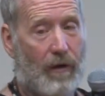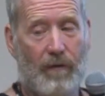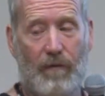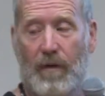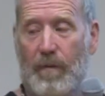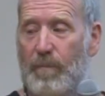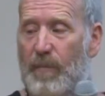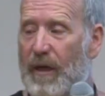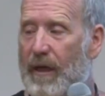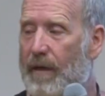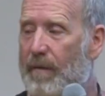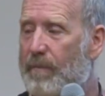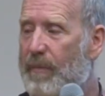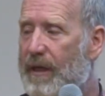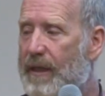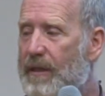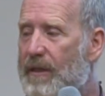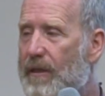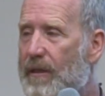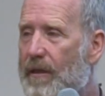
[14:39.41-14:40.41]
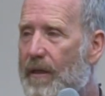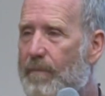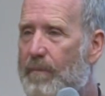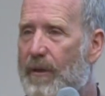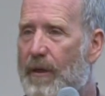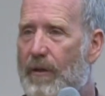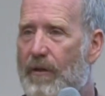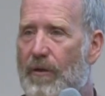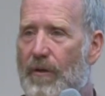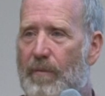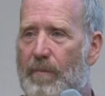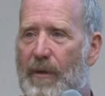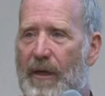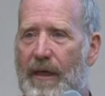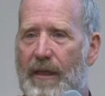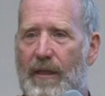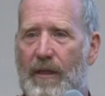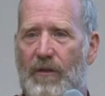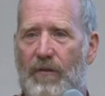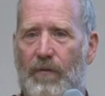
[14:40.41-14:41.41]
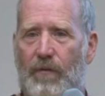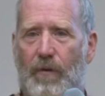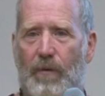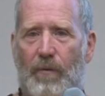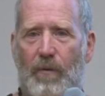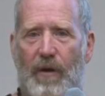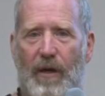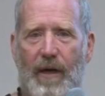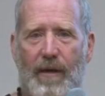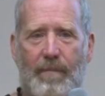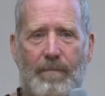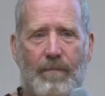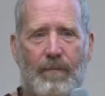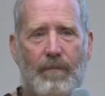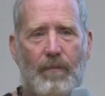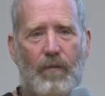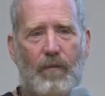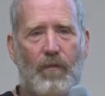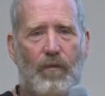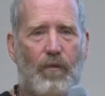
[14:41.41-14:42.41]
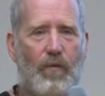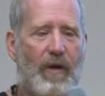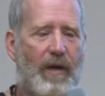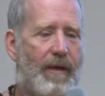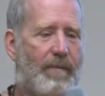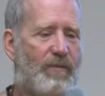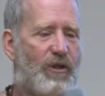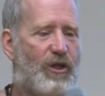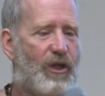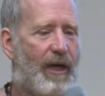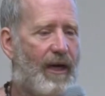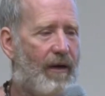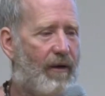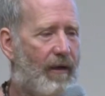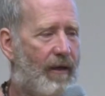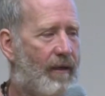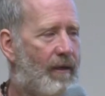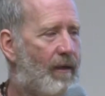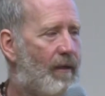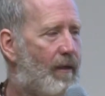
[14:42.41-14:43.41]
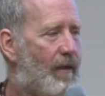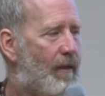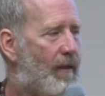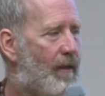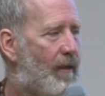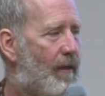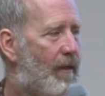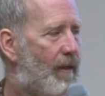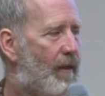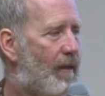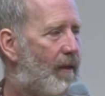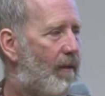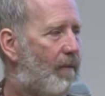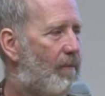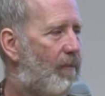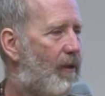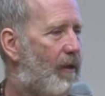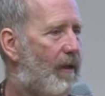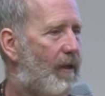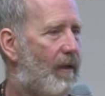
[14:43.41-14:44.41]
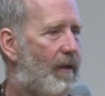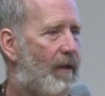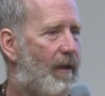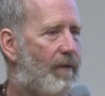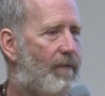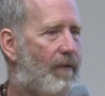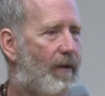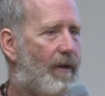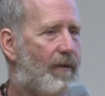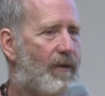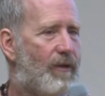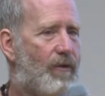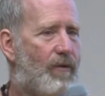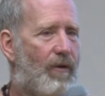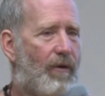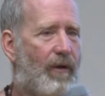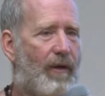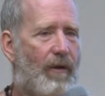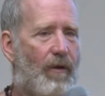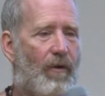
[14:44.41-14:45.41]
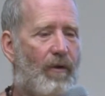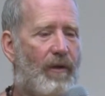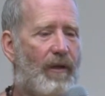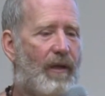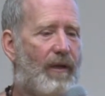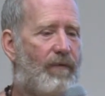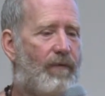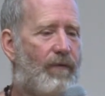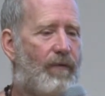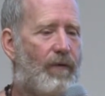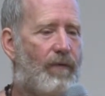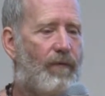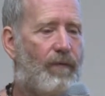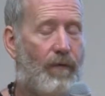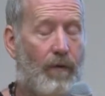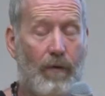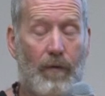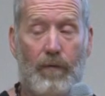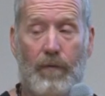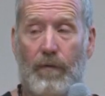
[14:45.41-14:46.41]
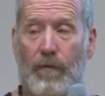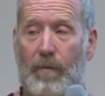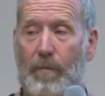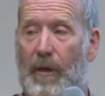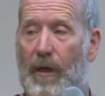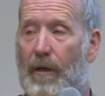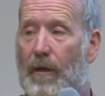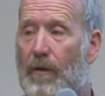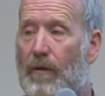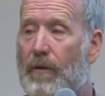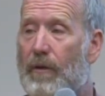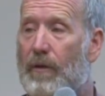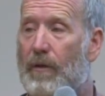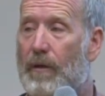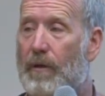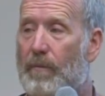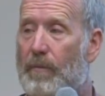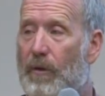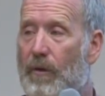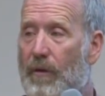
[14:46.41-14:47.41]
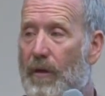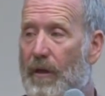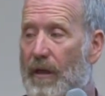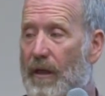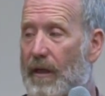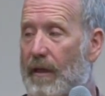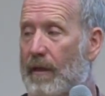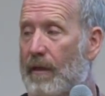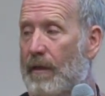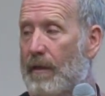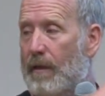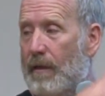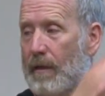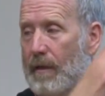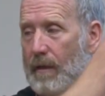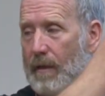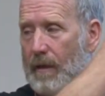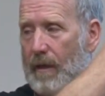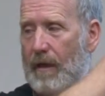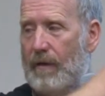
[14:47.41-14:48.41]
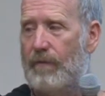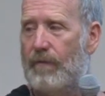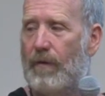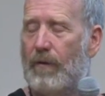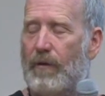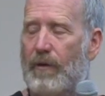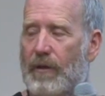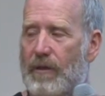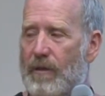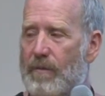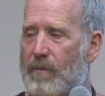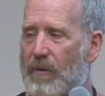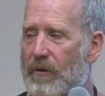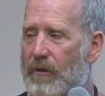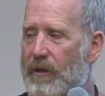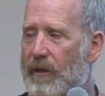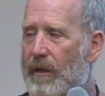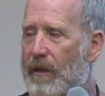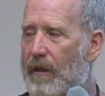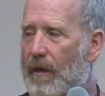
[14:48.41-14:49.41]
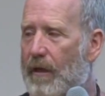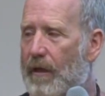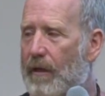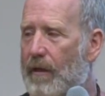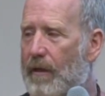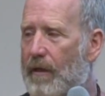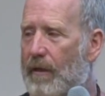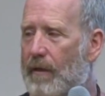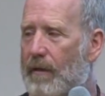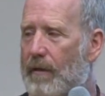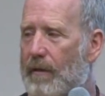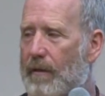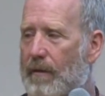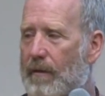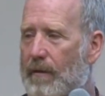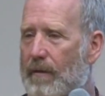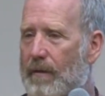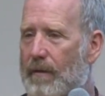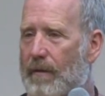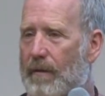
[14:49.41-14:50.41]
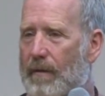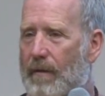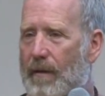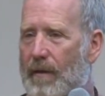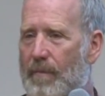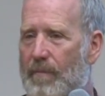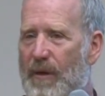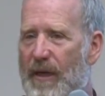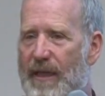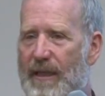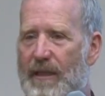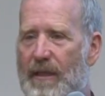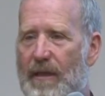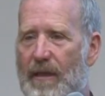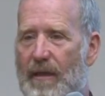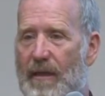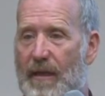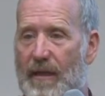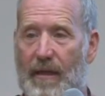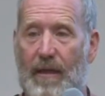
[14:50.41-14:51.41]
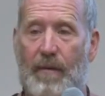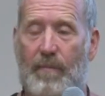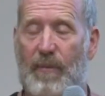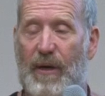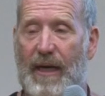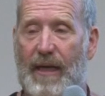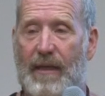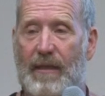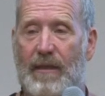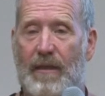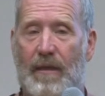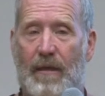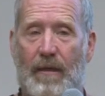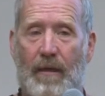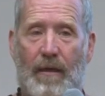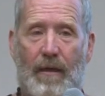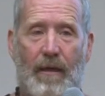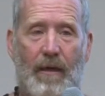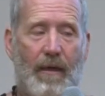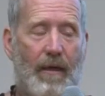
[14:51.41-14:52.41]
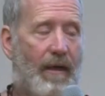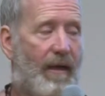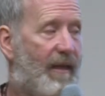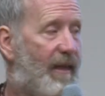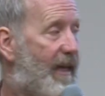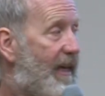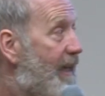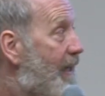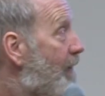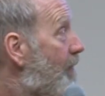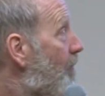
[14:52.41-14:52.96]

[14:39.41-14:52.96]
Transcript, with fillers: of the pink beans and the pinto beans for what I'm, what I'm sharing. But if I was growing only for food for my local community, I'd focus mostly on the, the beans that did the best. And they,